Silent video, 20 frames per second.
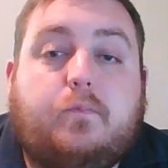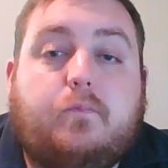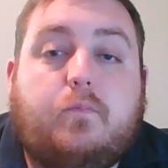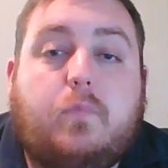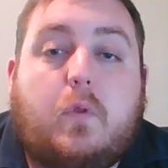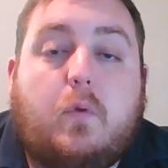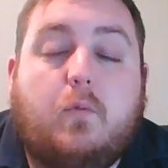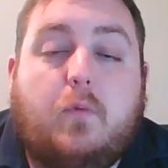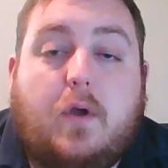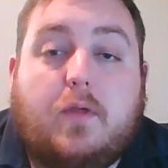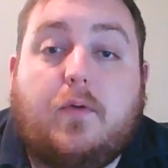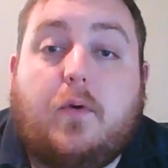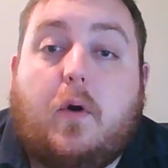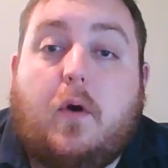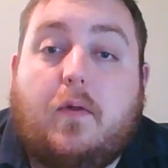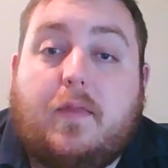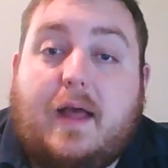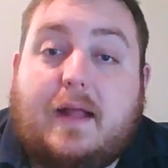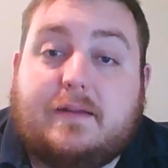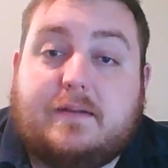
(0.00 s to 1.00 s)
With
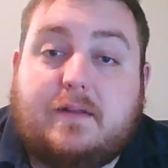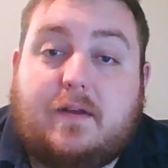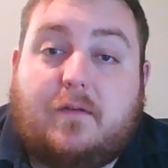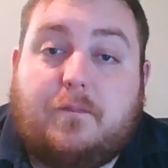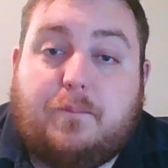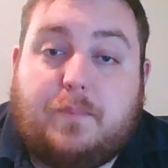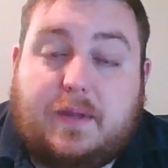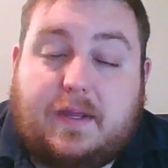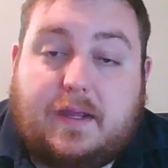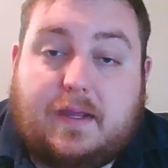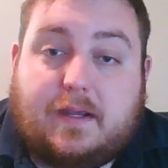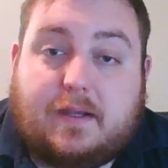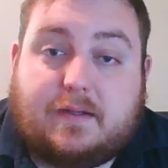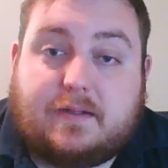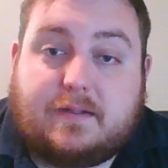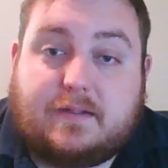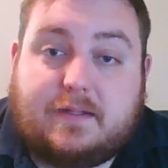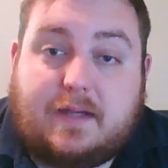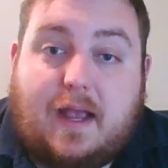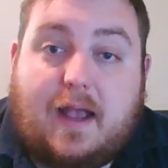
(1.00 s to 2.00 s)
all that stuff being
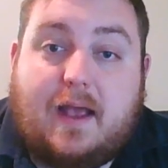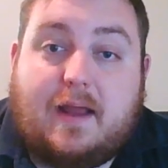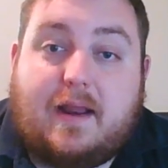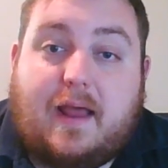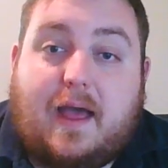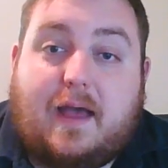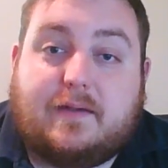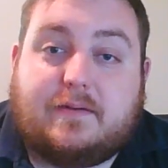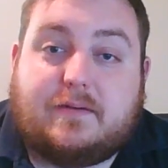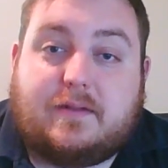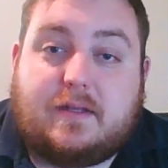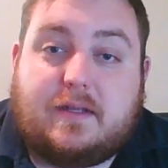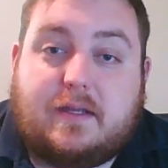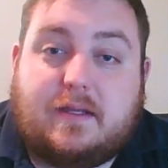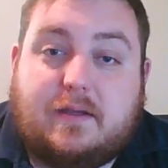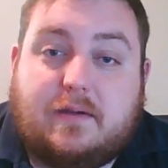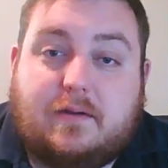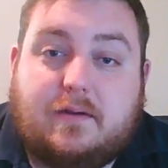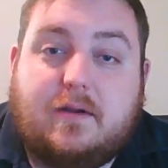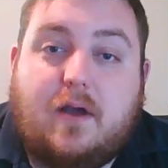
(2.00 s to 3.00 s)
said, as the
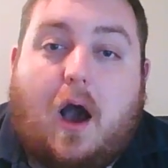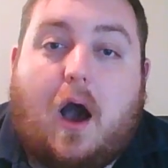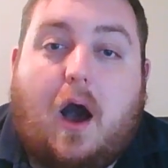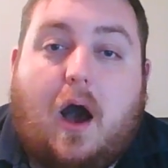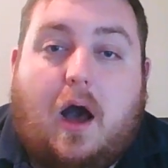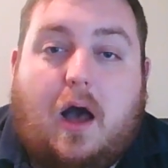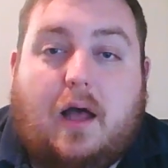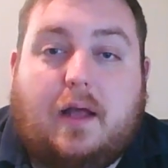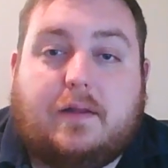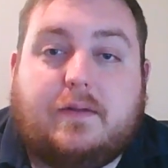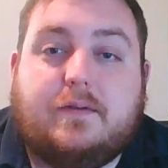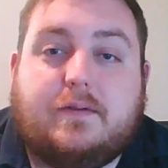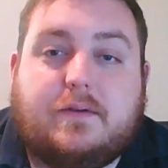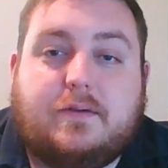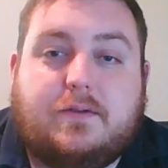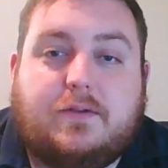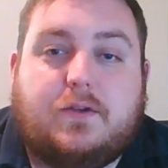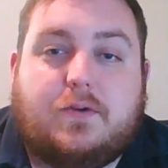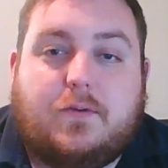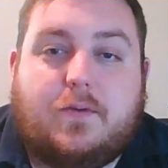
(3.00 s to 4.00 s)

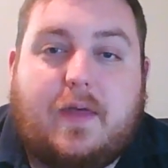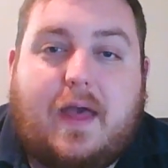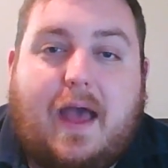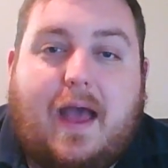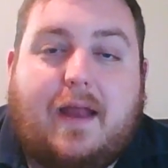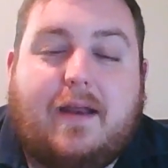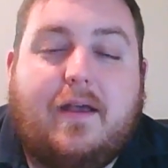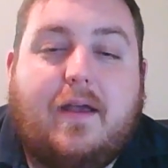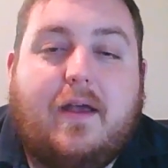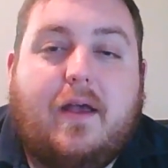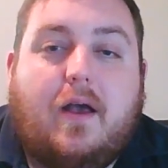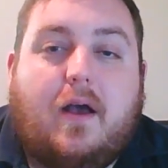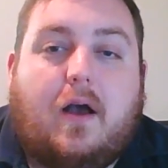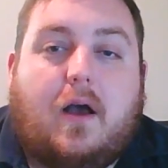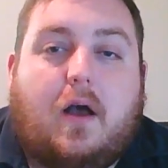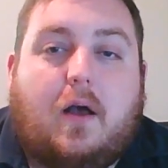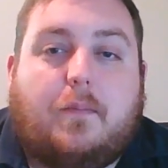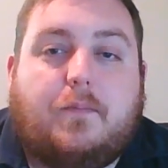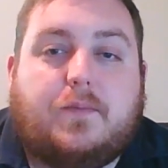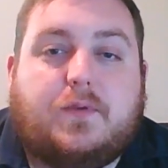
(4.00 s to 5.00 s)
cons to that,
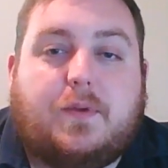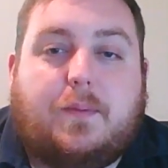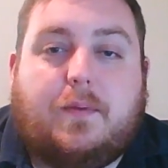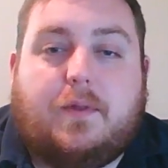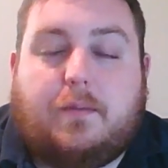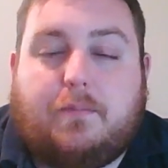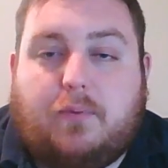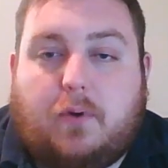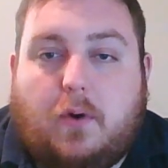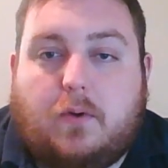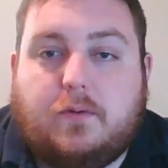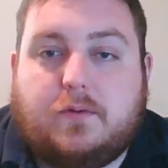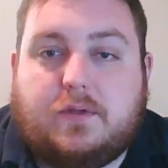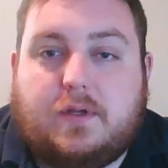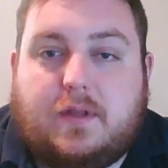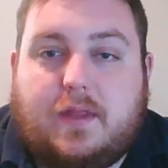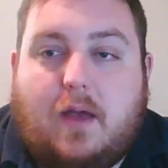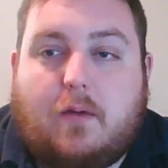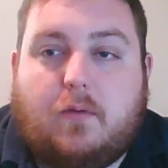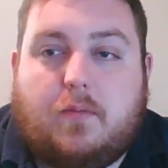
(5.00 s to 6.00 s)
some of the pros
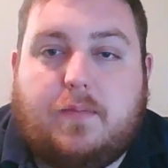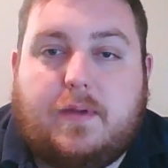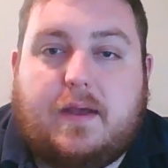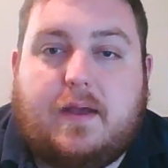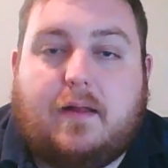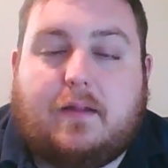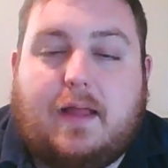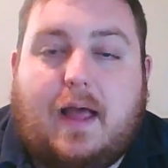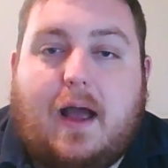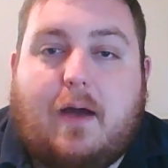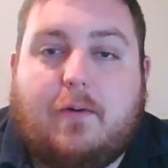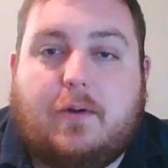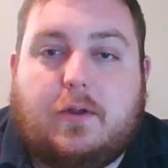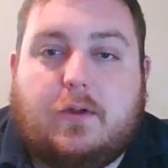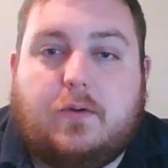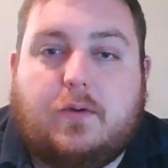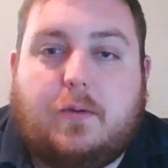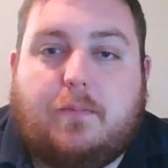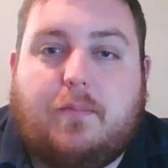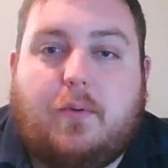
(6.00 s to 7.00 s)
to that would be allowing
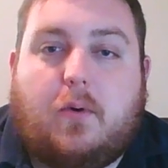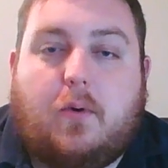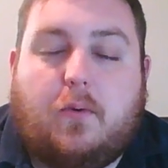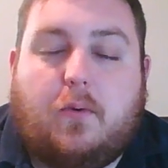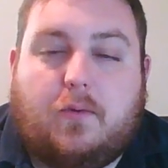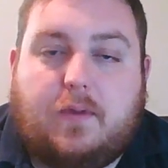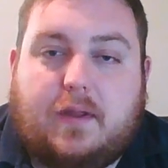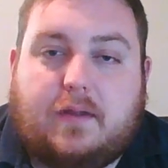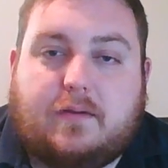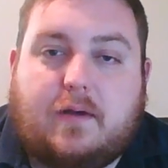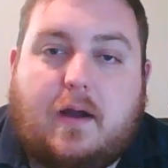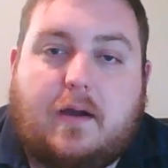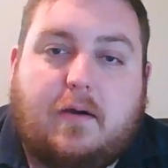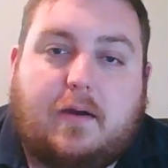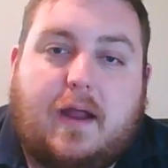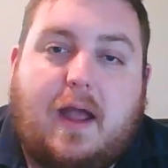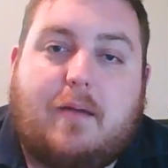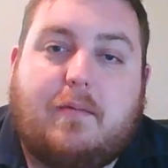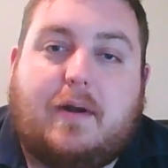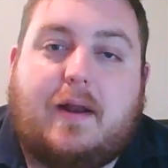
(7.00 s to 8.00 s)
you to pull the entire
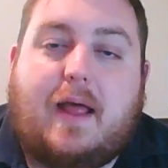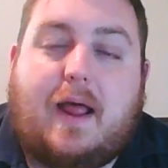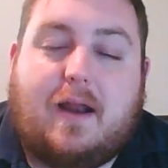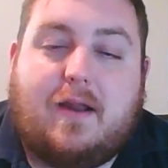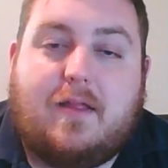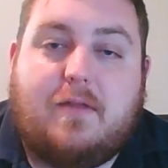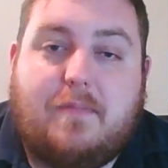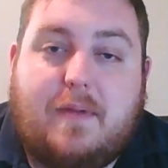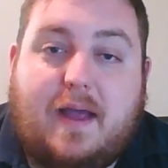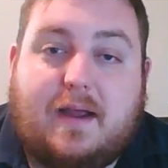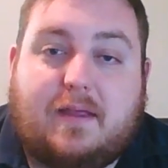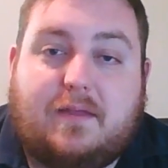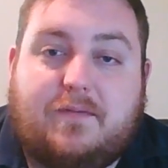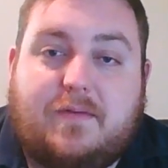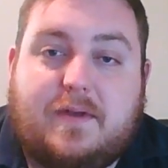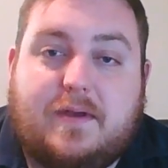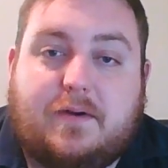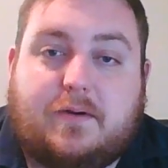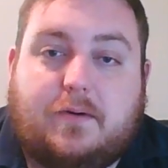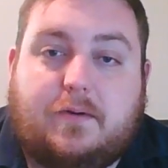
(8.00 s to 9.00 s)
cabinet out of the back of
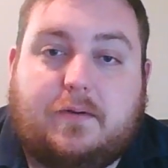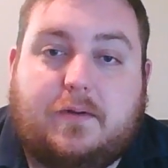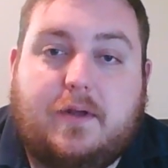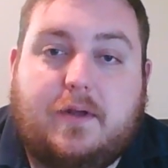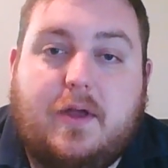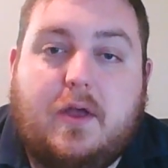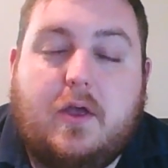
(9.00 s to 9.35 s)
the vehicle.